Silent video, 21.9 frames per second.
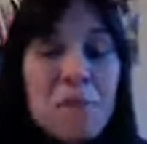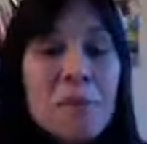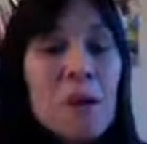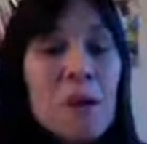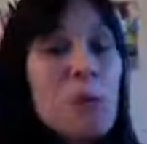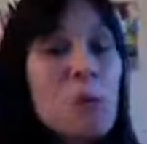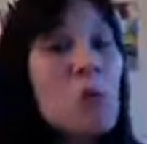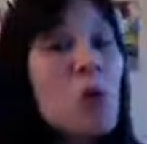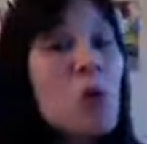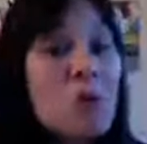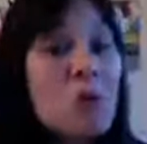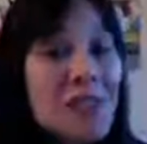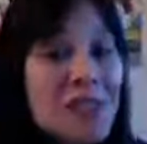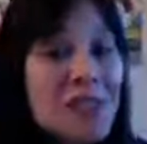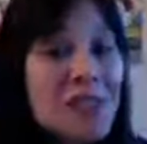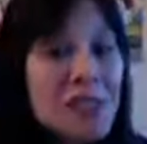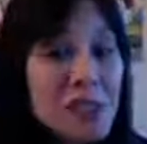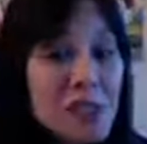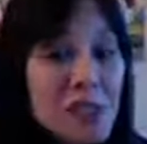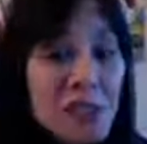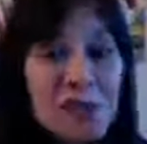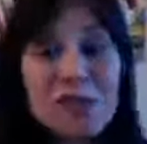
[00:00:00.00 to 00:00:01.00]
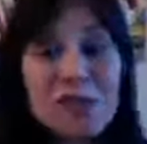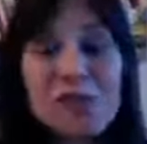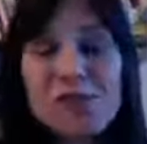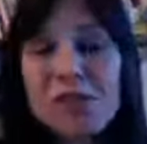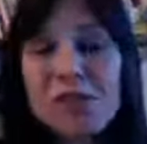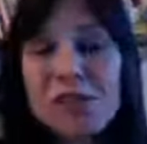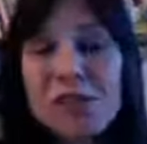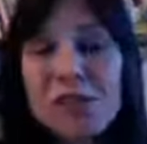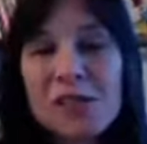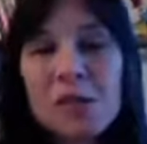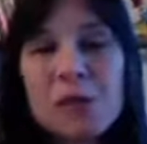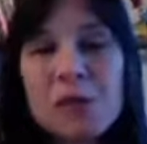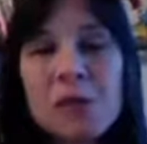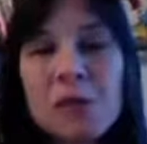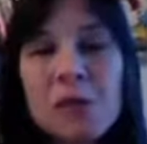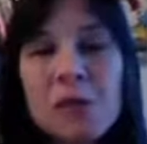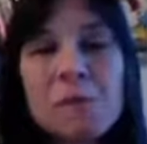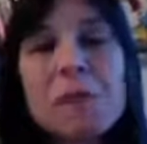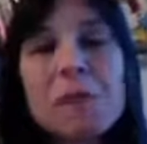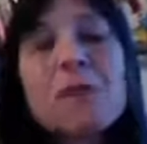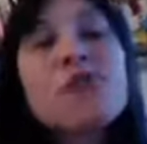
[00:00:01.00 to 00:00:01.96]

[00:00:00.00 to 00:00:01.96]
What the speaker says: But what we can do, it's really cool.